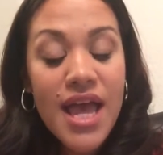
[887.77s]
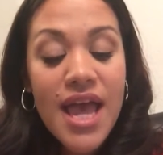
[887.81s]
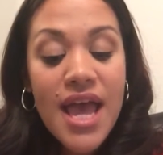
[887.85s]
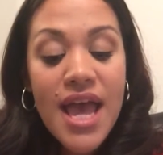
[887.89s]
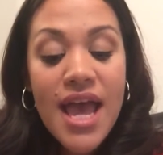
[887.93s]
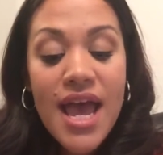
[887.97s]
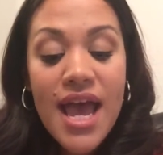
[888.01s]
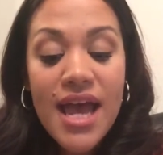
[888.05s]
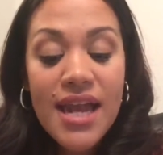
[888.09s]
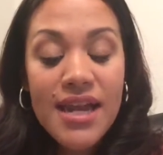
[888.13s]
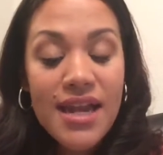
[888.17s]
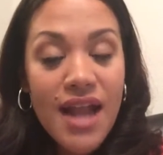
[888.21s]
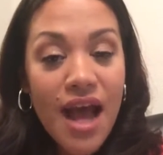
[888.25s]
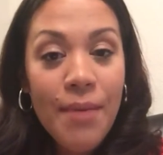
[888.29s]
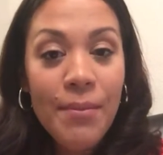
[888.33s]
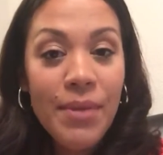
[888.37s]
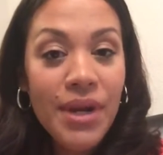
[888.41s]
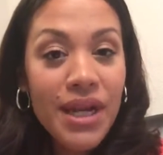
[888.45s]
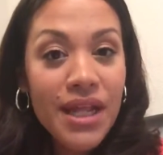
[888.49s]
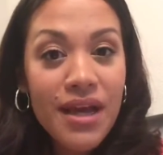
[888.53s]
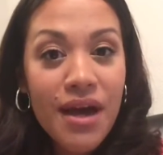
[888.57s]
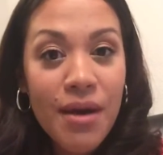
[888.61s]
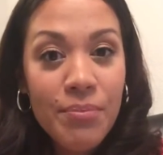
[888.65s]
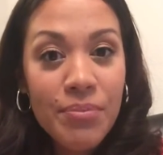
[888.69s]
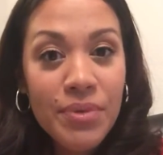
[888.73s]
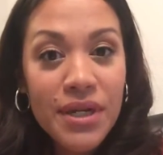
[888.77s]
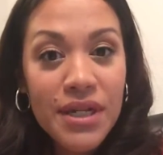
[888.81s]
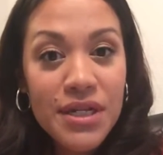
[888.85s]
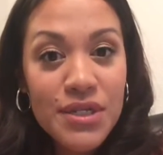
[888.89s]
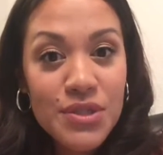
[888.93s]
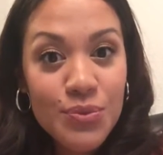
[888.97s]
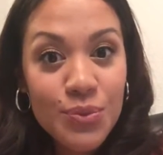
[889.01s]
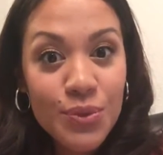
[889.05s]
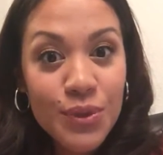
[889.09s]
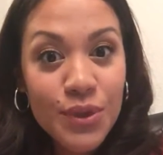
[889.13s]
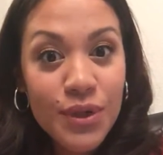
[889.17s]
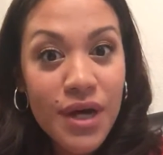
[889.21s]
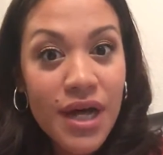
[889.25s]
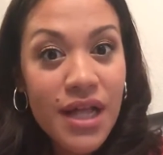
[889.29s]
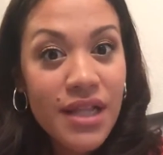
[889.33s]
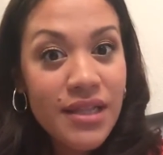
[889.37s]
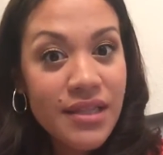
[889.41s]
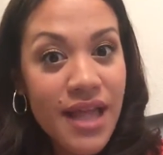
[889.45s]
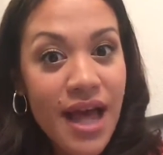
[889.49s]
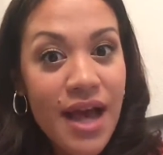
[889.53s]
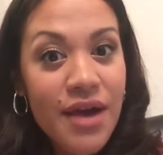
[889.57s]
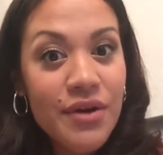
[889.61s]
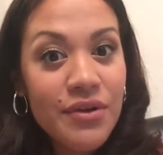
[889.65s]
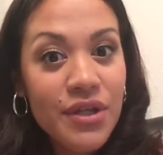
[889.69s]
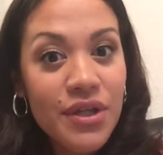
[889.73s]
And not many companies will
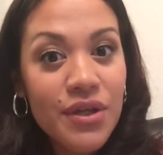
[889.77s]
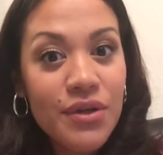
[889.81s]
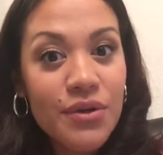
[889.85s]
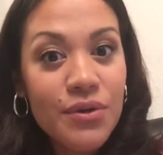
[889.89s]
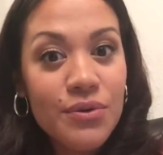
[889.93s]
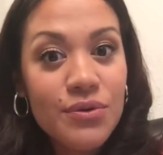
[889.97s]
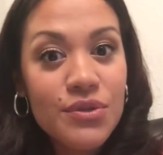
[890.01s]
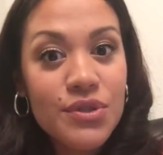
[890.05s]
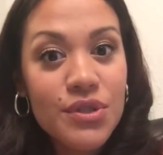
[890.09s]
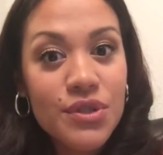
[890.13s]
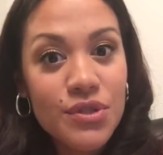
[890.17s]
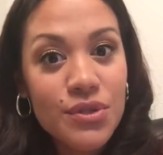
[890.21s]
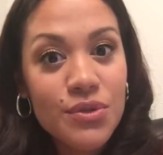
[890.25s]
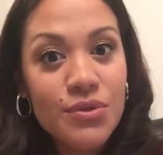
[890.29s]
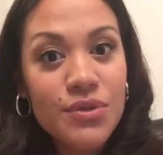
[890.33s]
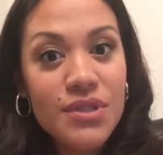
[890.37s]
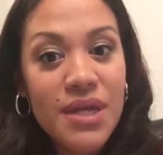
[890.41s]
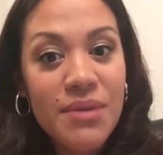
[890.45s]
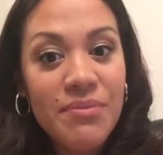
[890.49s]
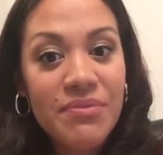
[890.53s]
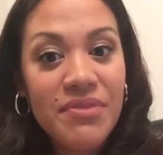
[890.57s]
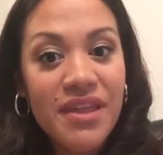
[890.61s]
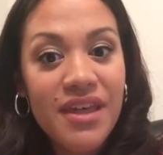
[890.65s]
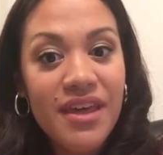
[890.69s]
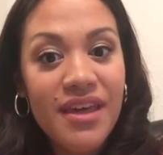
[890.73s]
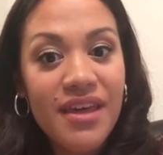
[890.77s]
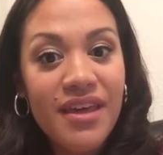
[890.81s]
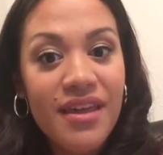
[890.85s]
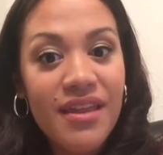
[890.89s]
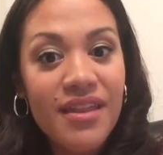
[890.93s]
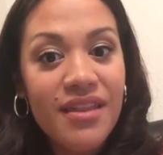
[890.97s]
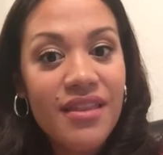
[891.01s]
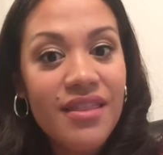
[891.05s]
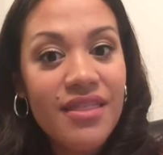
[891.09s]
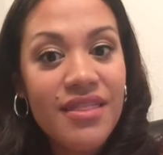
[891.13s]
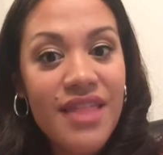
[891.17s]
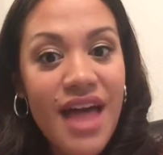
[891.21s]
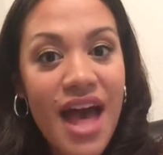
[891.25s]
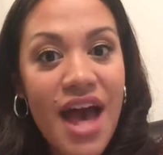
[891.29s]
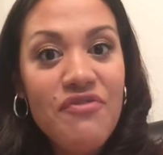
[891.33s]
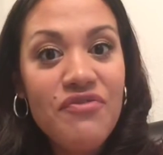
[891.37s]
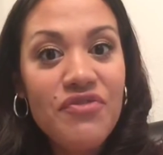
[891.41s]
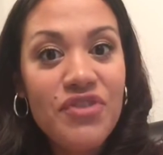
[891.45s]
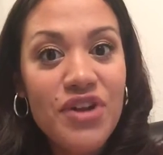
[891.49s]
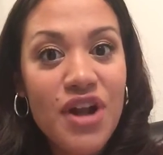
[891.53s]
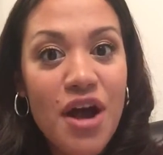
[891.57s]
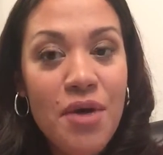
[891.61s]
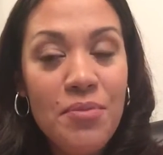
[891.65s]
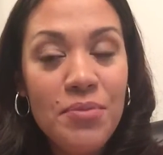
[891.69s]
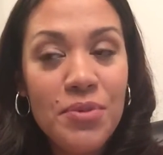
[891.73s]
allow you to do something that
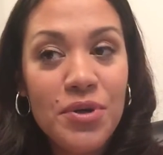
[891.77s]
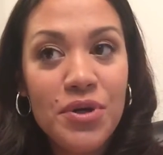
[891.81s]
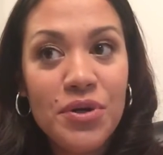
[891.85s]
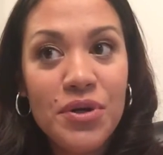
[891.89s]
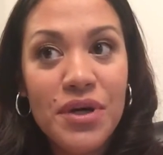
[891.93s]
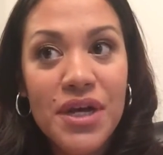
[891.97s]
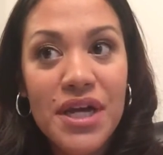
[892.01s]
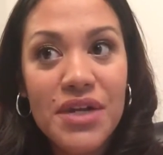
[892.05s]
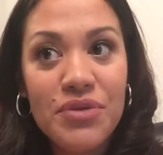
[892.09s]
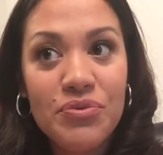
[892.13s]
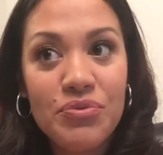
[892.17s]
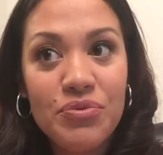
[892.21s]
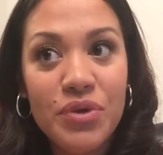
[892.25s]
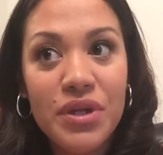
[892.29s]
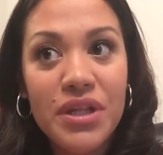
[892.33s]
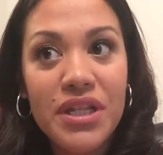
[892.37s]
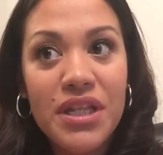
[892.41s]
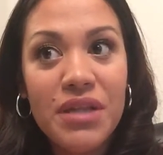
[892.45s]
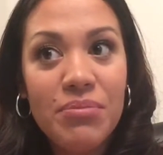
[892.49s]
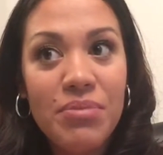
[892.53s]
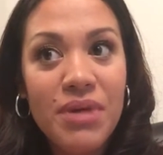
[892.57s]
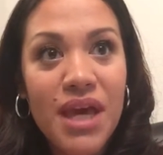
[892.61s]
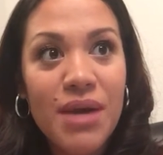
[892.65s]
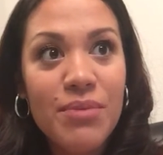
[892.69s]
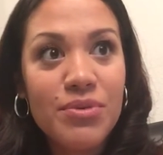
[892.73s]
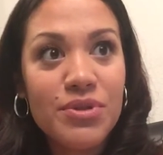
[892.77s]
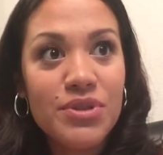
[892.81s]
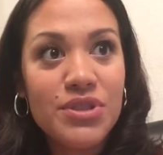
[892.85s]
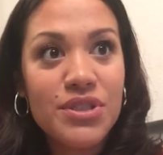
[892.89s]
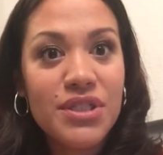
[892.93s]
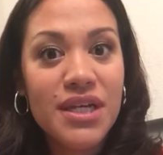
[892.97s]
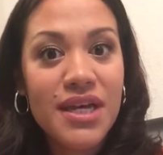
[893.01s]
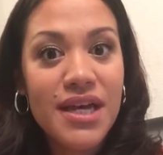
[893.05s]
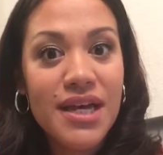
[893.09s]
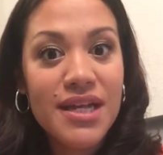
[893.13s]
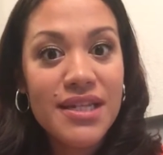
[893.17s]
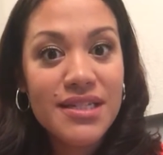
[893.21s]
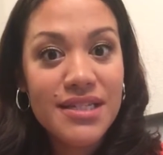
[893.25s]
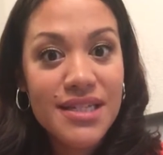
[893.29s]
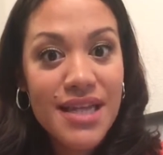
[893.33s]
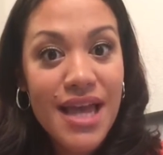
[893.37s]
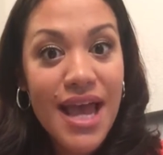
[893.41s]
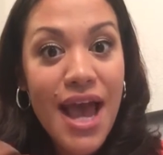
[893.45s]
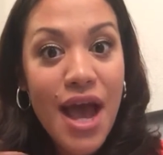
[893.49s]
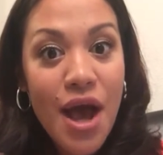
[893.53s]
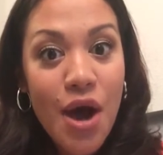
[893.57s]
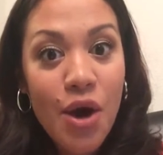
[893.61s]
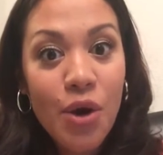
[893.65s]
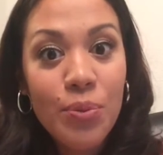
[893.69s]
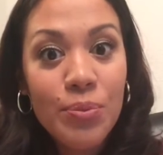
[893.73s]
phenomenal and really be able to
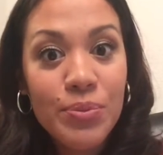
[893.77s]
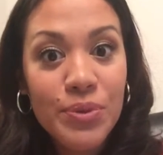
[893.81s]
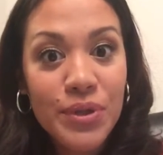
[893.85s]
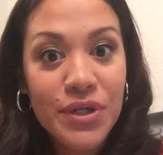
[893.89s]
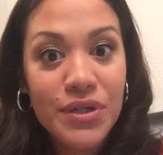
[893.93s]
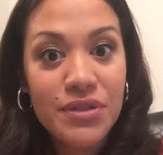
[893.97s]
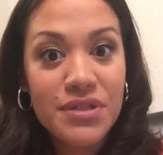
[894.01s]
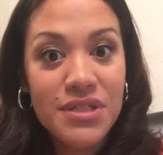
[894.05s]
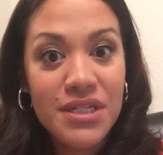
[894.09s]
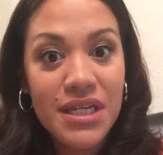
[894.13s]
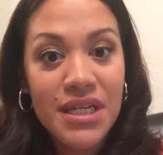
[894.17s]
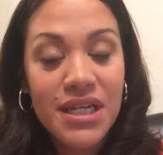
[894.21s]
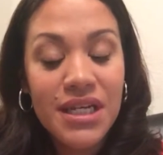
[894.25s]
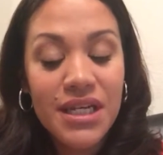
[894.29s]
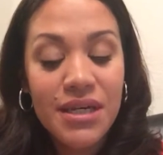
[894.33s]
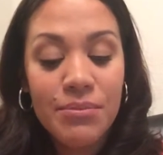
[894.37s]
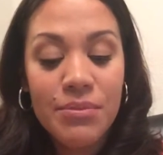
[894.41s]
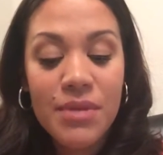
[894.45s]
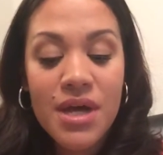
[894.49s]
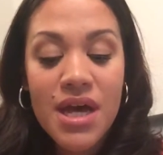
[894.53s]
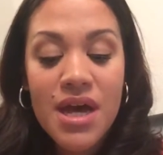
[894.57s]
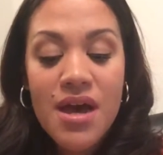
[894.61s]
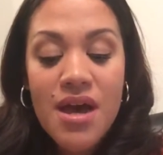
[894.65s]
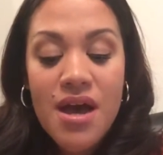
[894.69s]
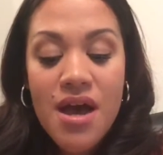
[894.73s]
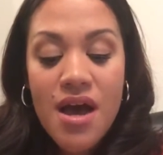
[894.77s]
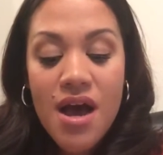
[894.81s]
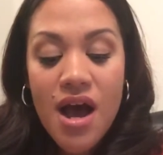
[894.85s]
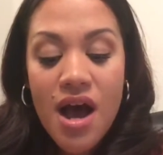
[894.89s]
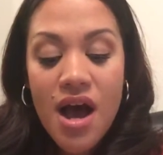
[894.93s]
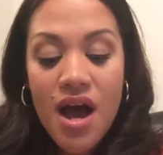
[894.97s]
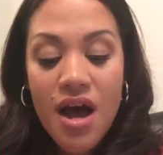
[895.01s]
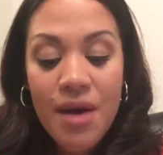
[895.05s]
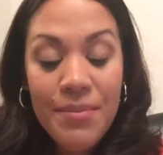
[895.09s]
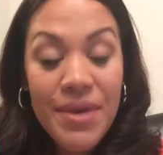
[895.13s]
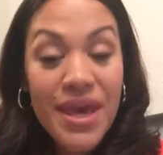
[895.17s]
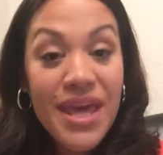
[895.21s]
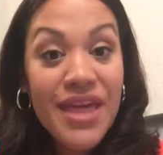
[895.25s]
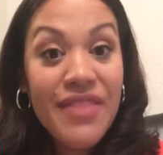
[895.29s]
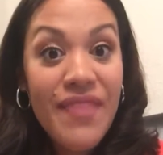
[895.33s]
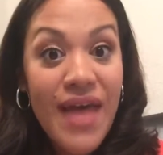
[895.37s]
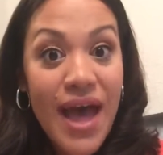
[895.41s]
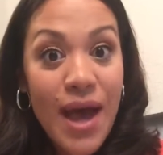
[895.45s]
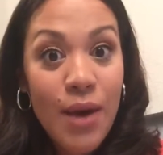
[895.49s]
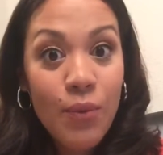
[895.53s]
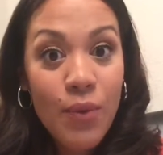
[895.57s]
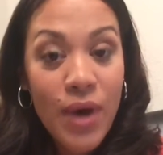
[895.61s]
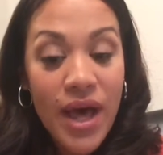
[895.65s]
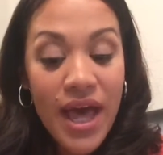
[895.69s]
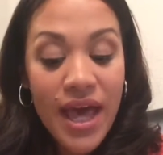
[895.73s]
help your team in that
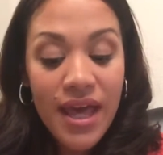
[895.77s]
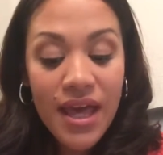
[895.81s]
way.